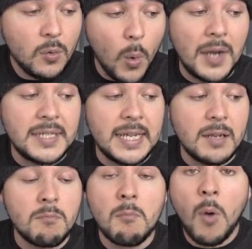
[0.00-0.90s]
wanting
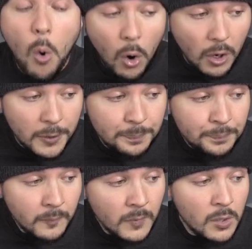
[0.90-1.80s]
it more.
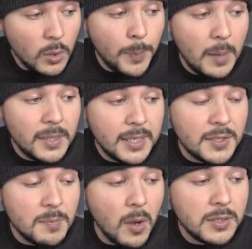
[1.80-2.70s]

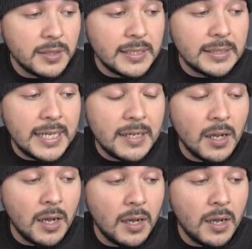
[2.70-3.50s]
Republicans mostly lean